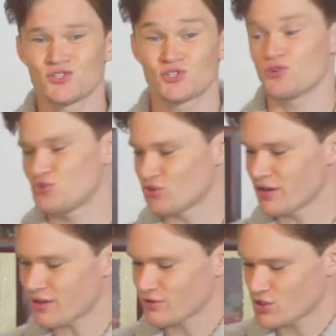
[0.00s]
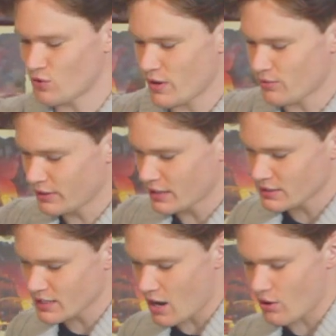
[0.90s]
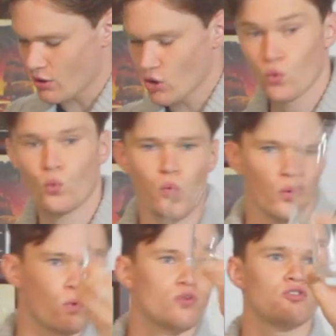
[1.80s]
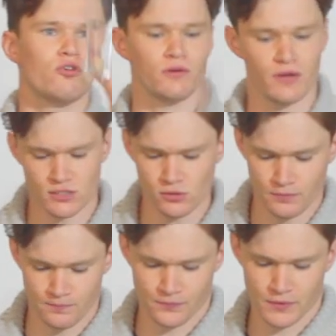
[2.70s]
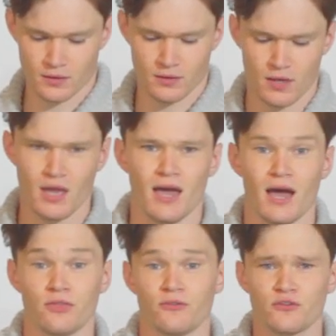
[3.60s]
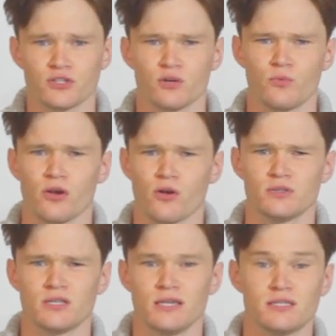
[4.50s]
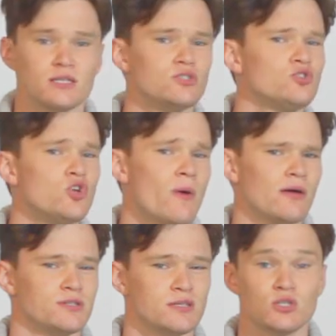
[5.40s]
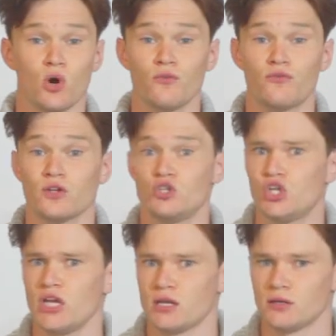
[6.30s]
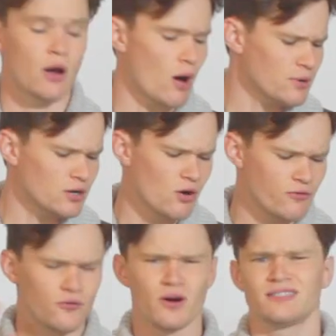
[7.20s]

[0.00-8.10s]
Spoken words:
stirred drink, so we will need our stirring vessel. And the first thing we are going to need is 2 ounces of gin. Now, I'm going to go for a